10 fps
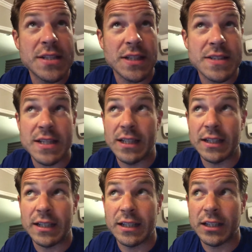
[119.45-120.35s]

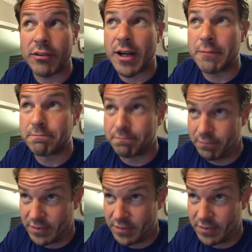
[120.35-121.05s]
16 kilogram